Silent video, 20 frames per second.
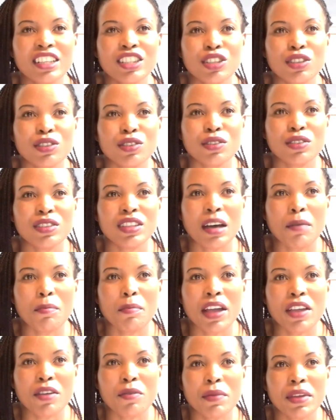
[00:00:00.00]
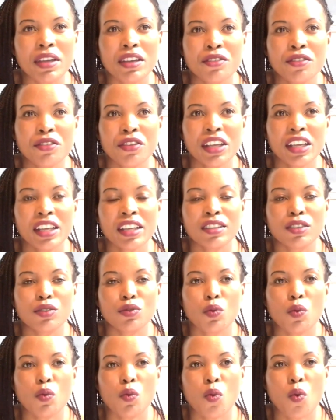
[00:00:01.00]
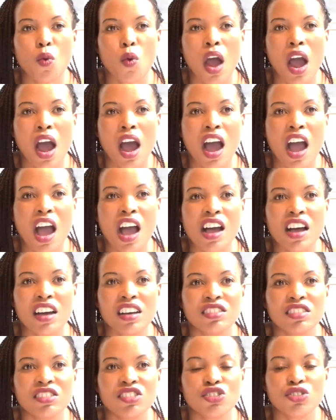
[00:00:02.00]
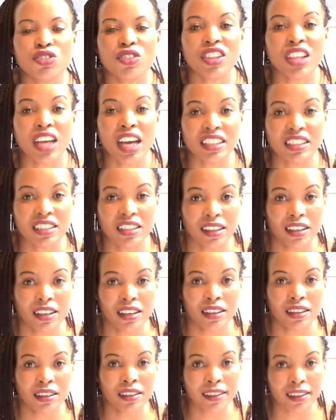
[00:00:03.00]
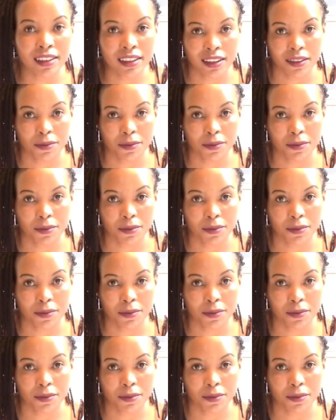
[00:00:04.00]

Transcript: date to do the biometrics was 13